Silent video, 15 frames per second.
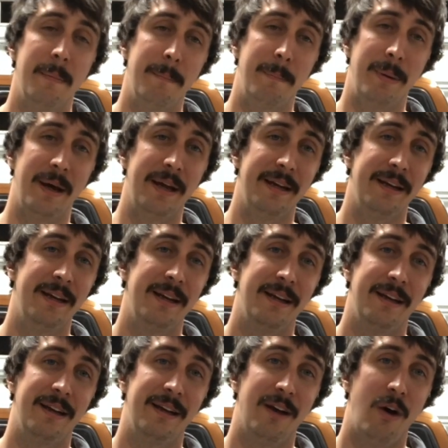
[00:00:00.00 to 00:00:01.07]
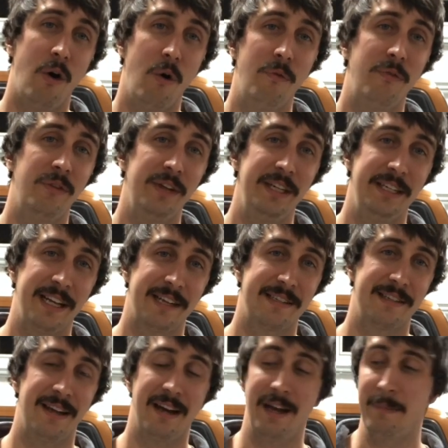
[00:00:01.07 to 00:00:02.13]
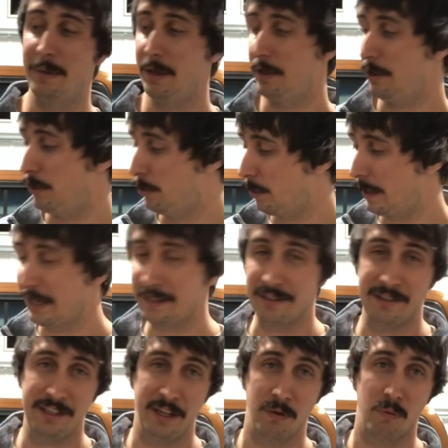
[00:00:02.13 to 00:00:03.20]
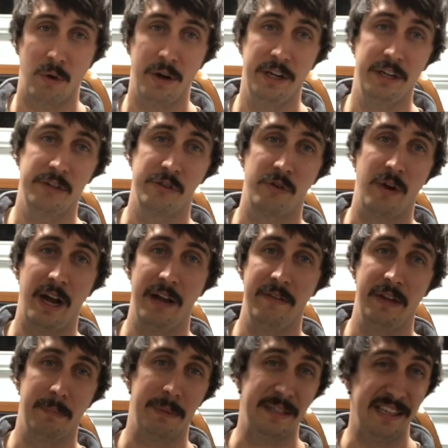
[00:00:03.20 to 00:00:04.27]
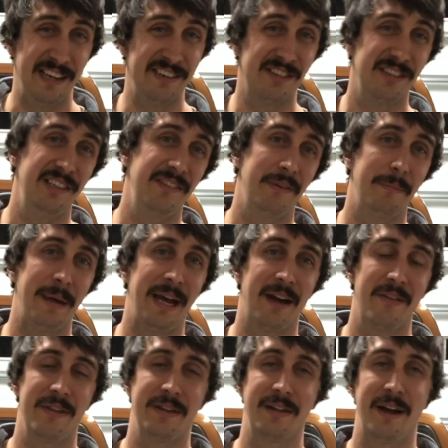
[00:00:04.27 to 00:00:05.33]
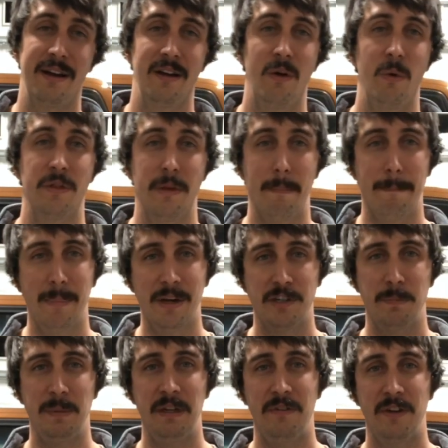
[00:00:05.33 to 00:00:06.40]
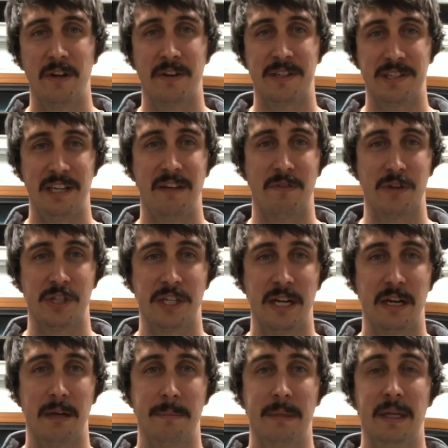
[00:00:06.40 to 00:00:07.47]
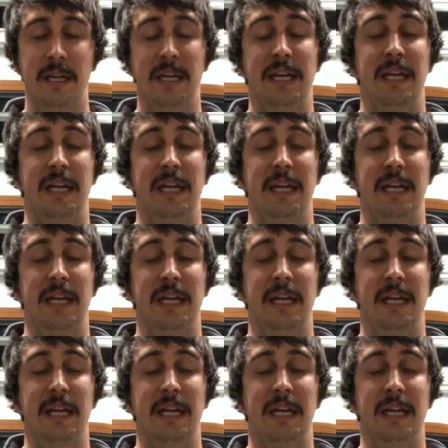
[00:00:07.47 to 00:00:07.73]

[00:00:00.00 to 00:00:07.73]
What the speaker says: but hopefully next time you will get to see it running, driving, potentially even back on the dyno with a much beefier and safer setup.